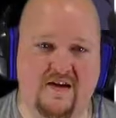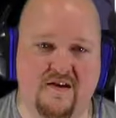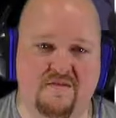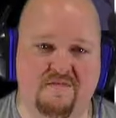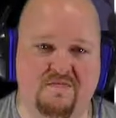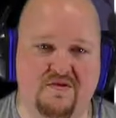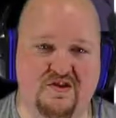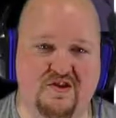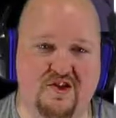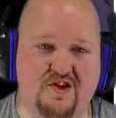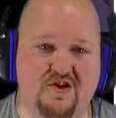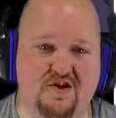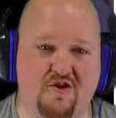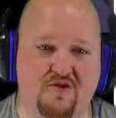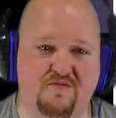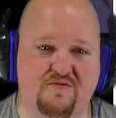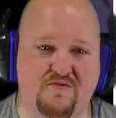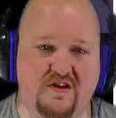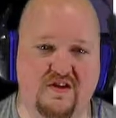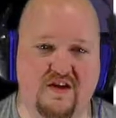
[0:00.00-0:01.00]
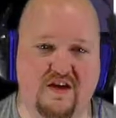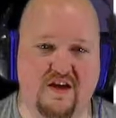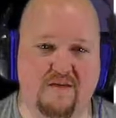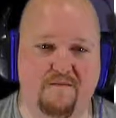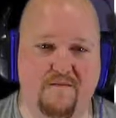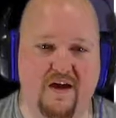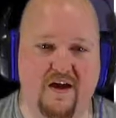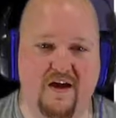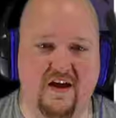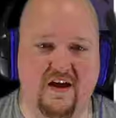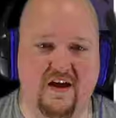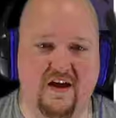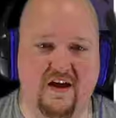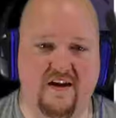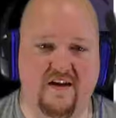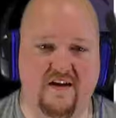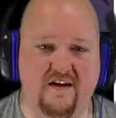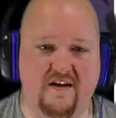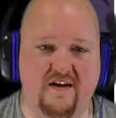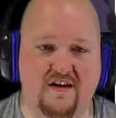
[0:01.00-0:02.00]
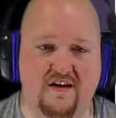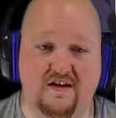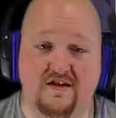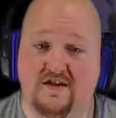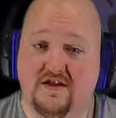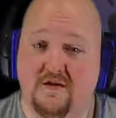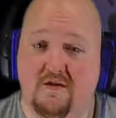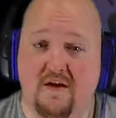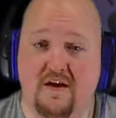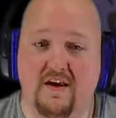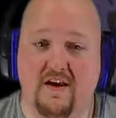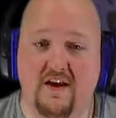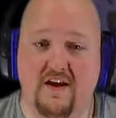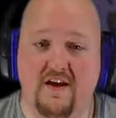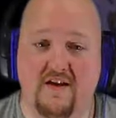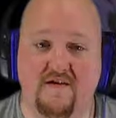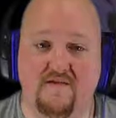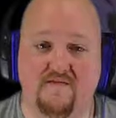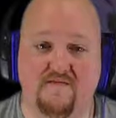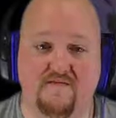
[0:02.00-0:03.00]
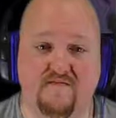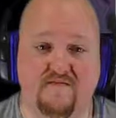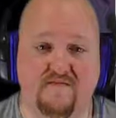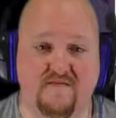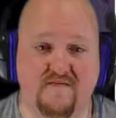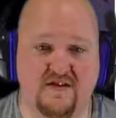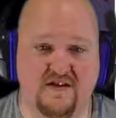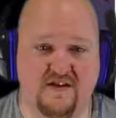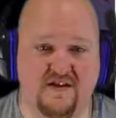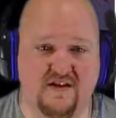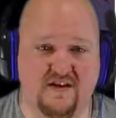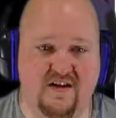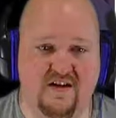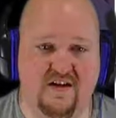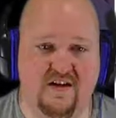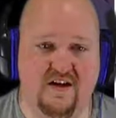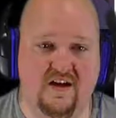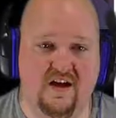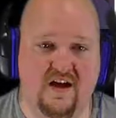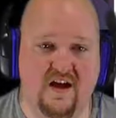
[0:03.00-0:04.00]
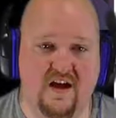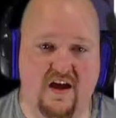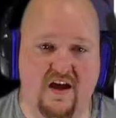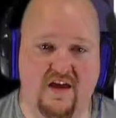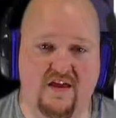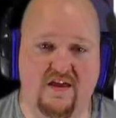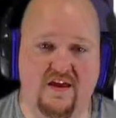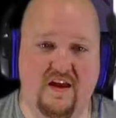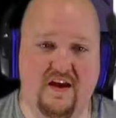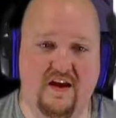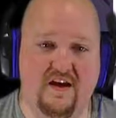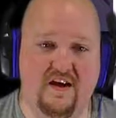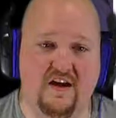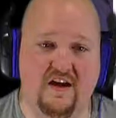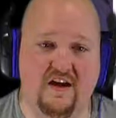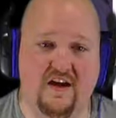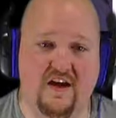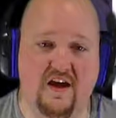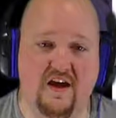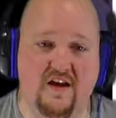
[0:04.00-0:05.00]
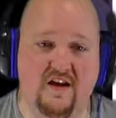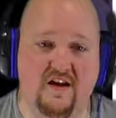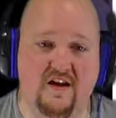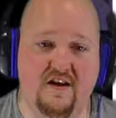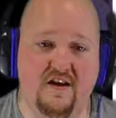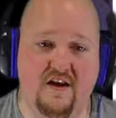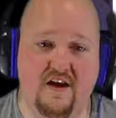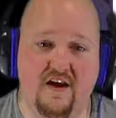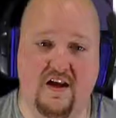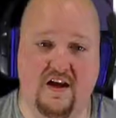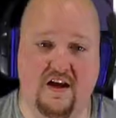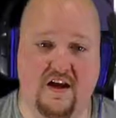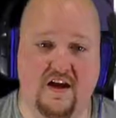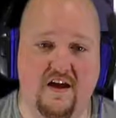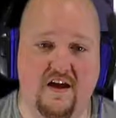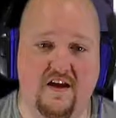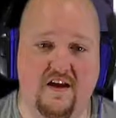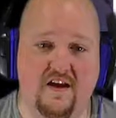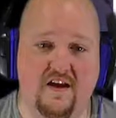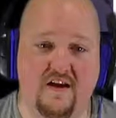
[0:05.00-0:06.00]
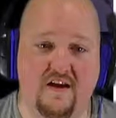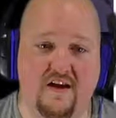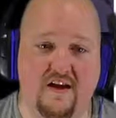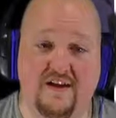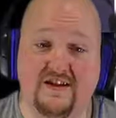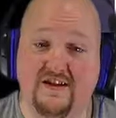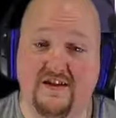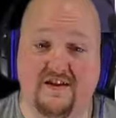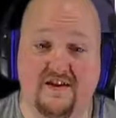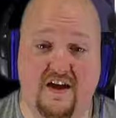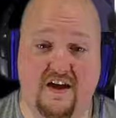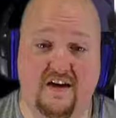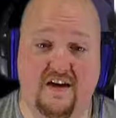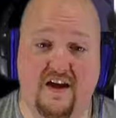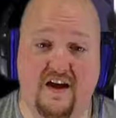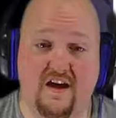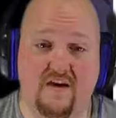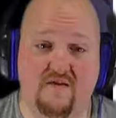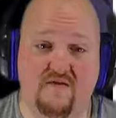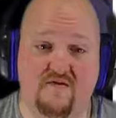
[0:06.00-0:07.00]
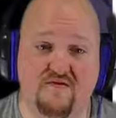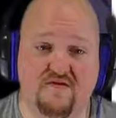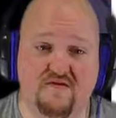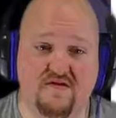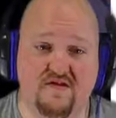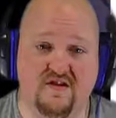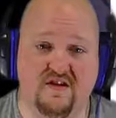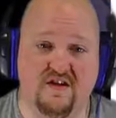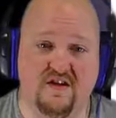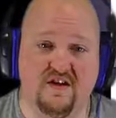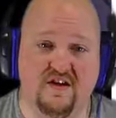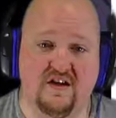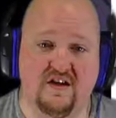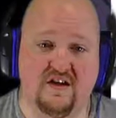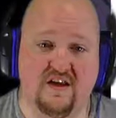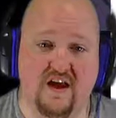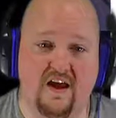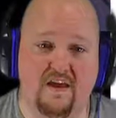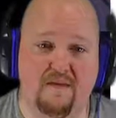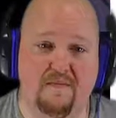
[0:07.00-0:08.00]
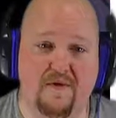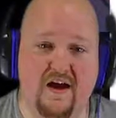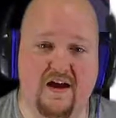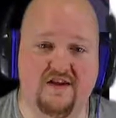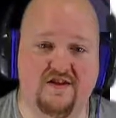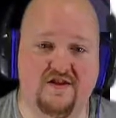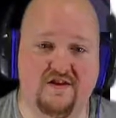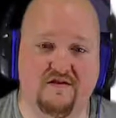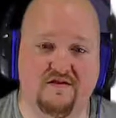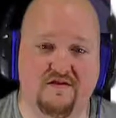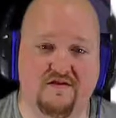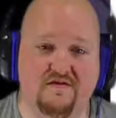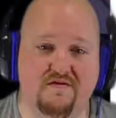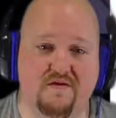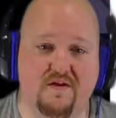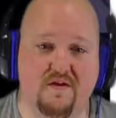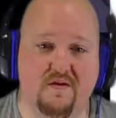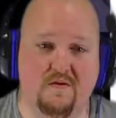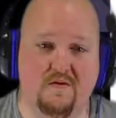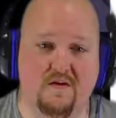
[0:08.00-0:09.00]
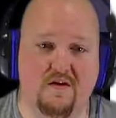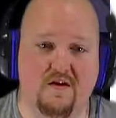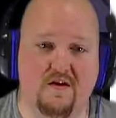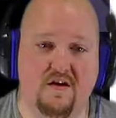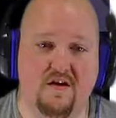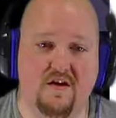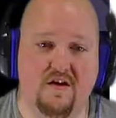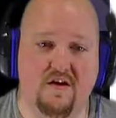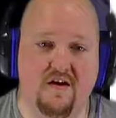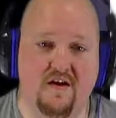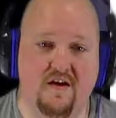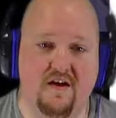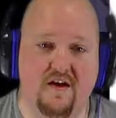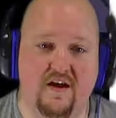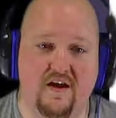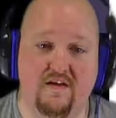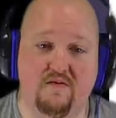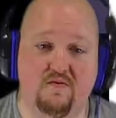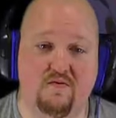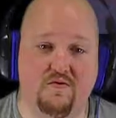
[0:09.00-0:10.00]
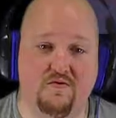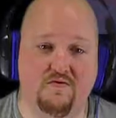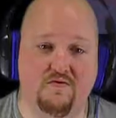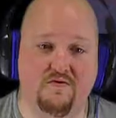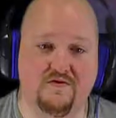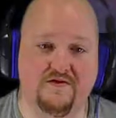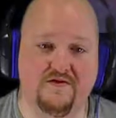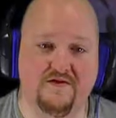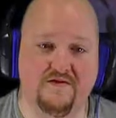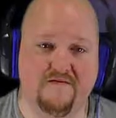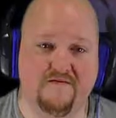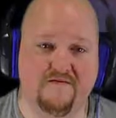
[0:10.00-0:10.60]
But she told me to come by again, so I did. And then I did again and again. It's a thing now. Telling bad jokes through the door, it rules.